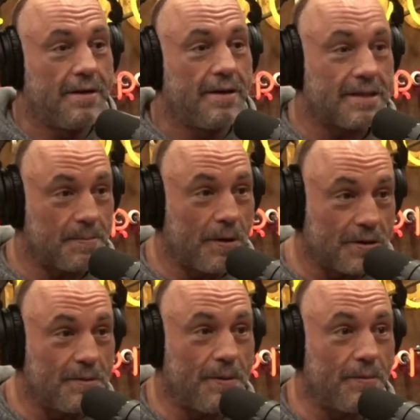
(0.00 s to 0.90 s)
That's
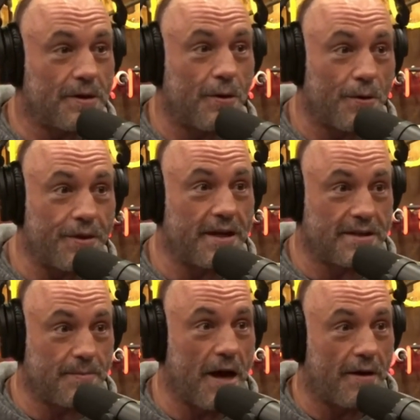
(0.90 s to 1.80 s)
supposed to be what the whole thing
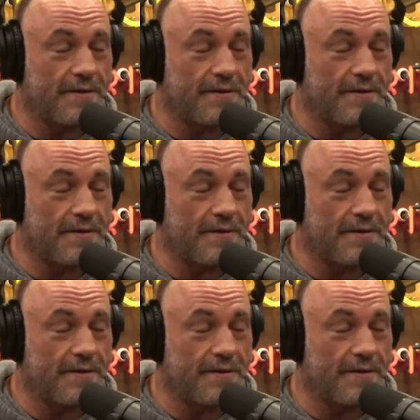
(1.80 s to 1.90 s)
is about.